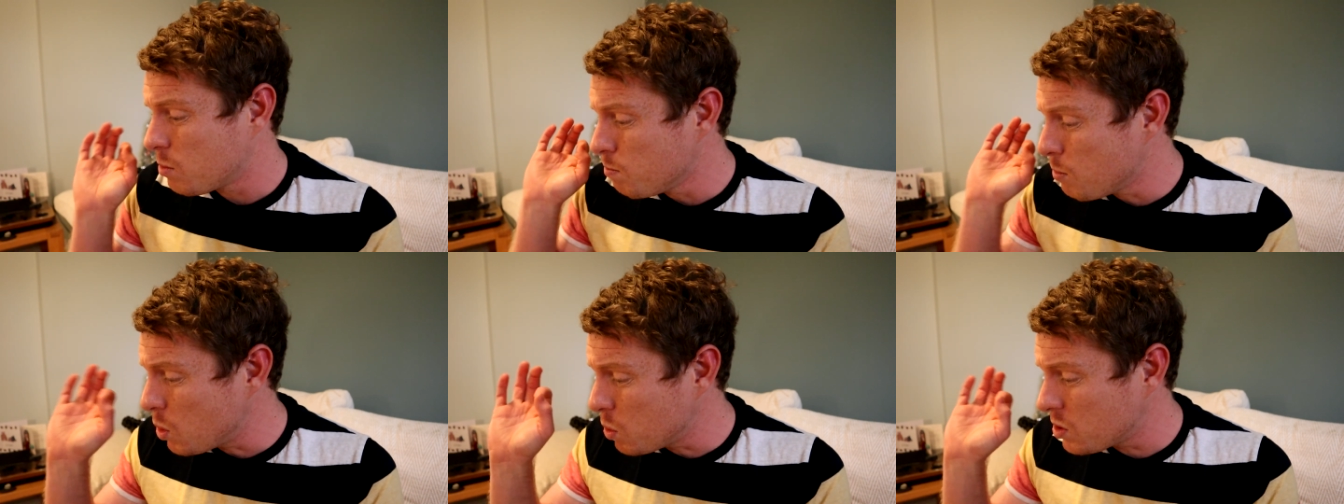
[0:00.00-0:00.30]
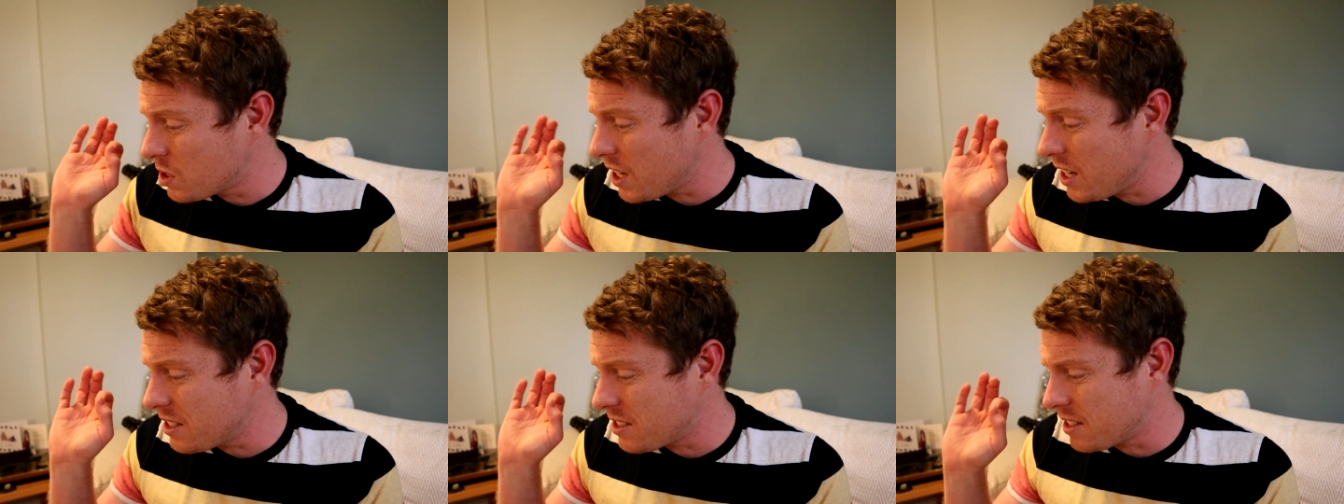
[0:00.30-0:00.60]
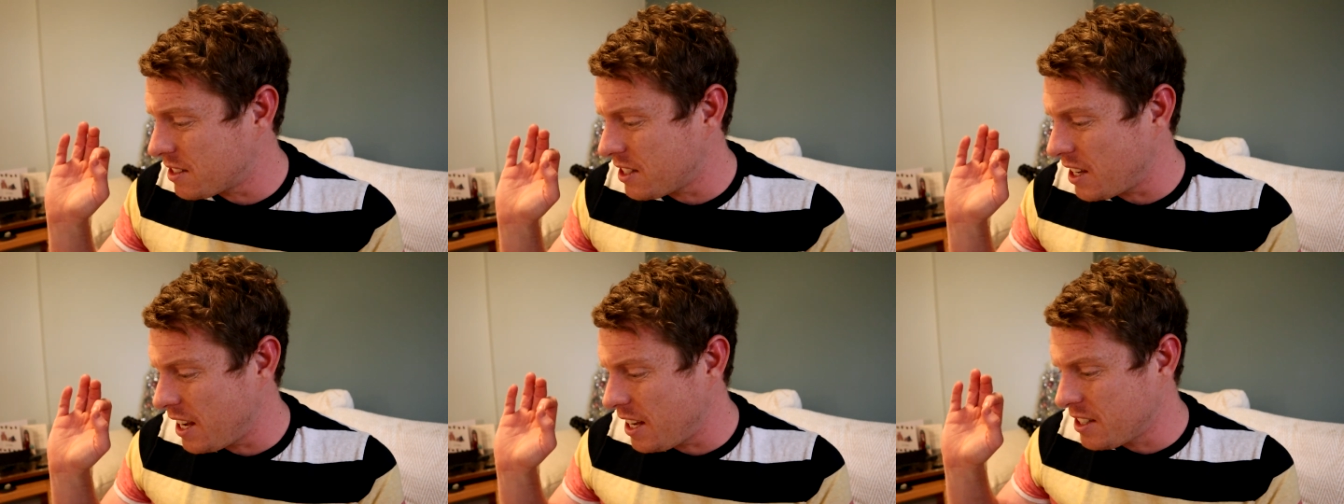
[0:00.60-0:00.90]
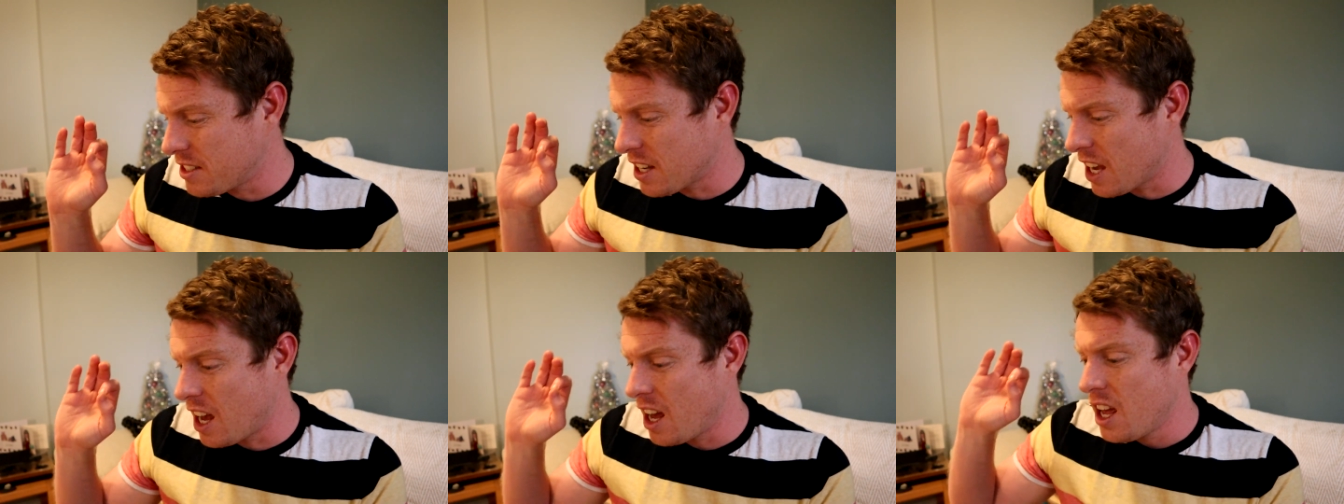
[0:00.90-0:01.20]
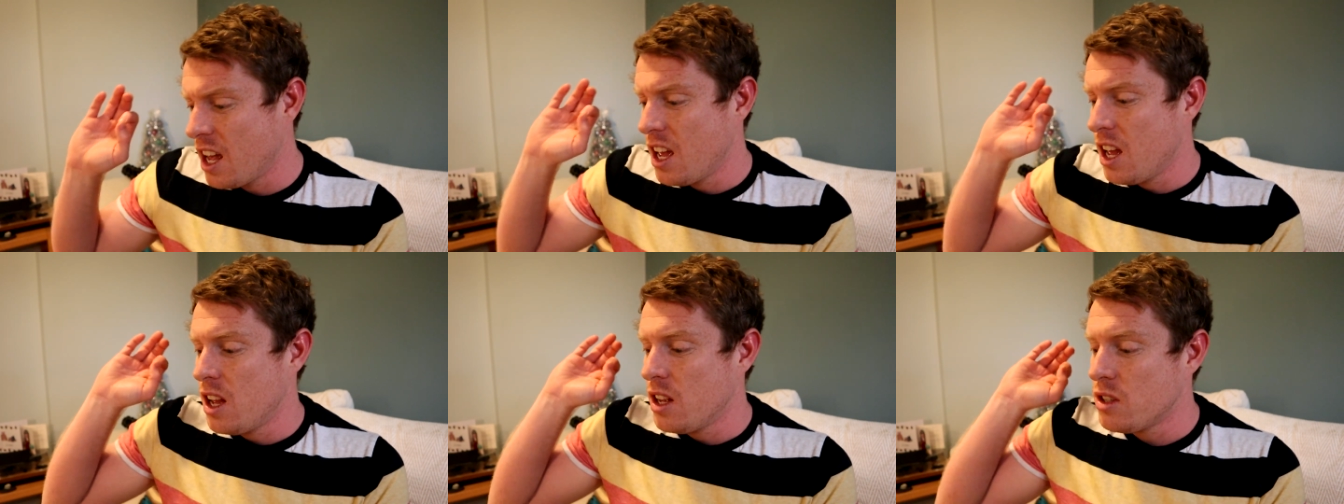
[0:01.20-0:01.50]
Malteser teaser
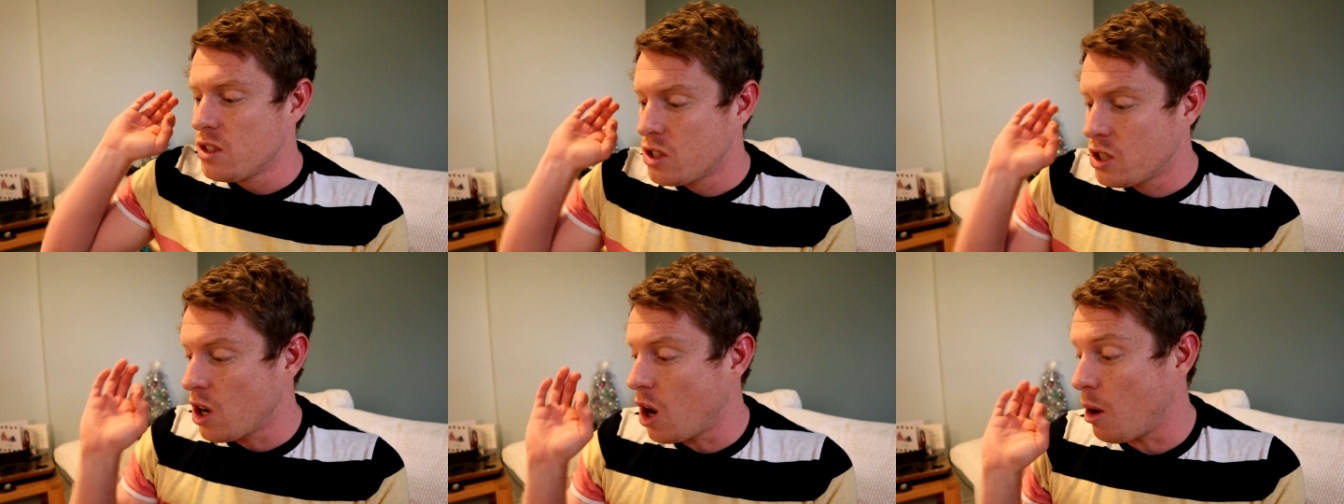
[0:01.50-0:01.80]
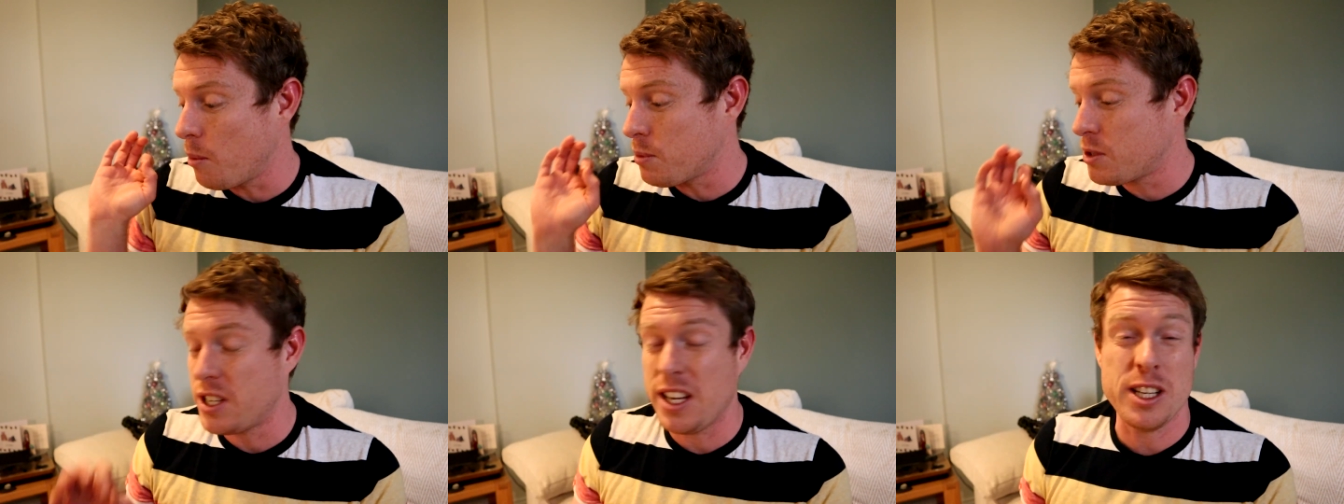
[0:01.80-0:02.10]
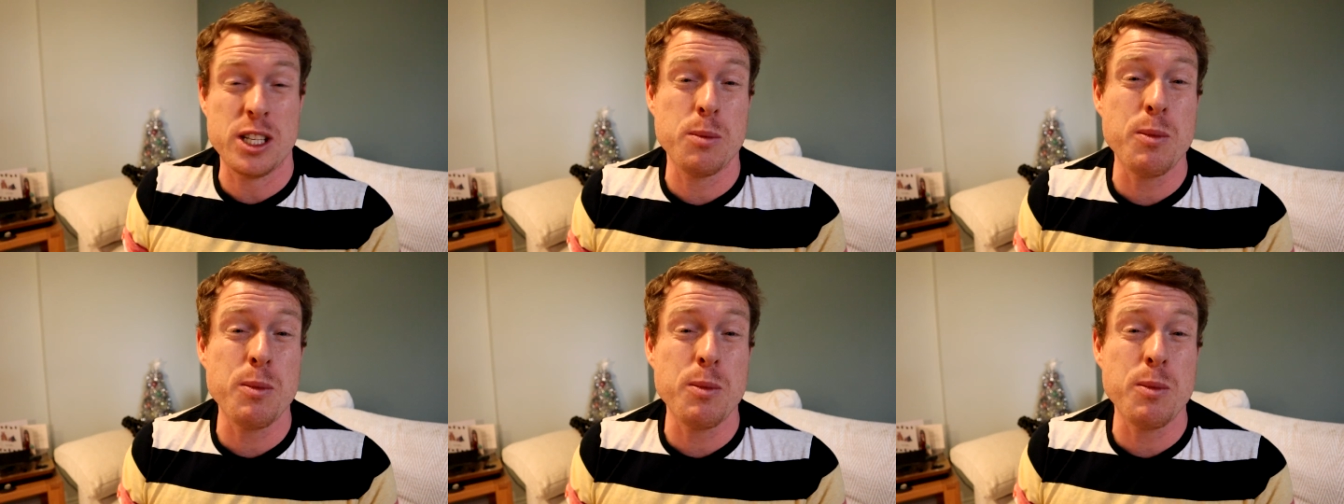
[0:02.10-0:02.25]
top tier.